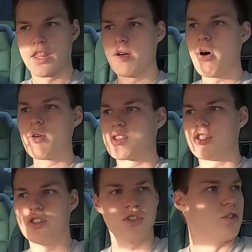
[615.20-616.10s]
the
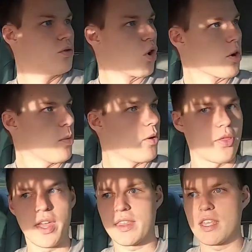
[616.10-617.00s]
most normal
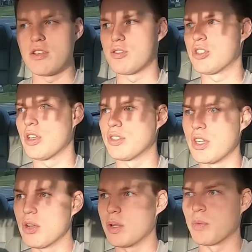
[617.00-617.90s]
thing that you should
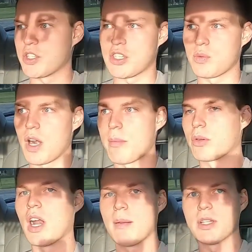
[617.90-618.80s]
do, and which is what
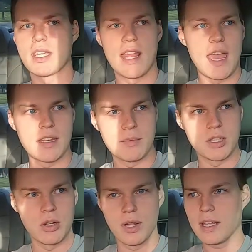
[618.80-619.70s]
I'm probably going to end up
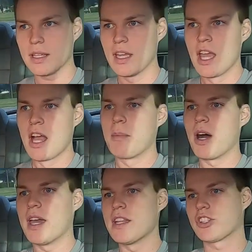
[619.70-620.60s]
doing.
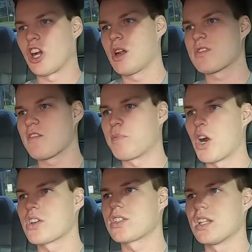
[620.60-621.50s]
But in terms of
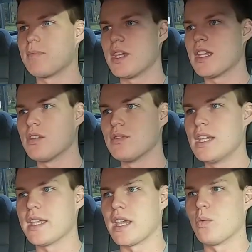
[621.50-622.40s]
personally being
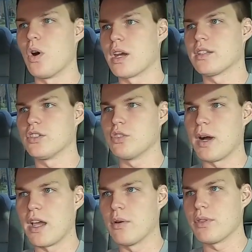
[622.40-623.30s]
unique and wanting to do
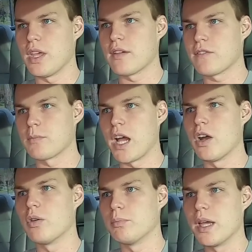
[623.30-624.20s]
my own thing for
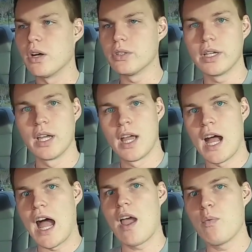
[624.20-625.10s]
my own build,
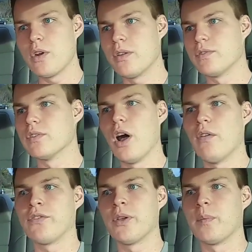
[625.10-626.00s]
I would have
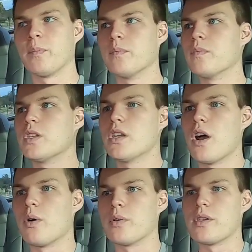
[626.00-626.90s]
loved to, you
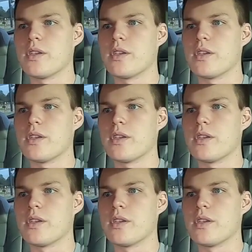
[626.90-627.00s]
know,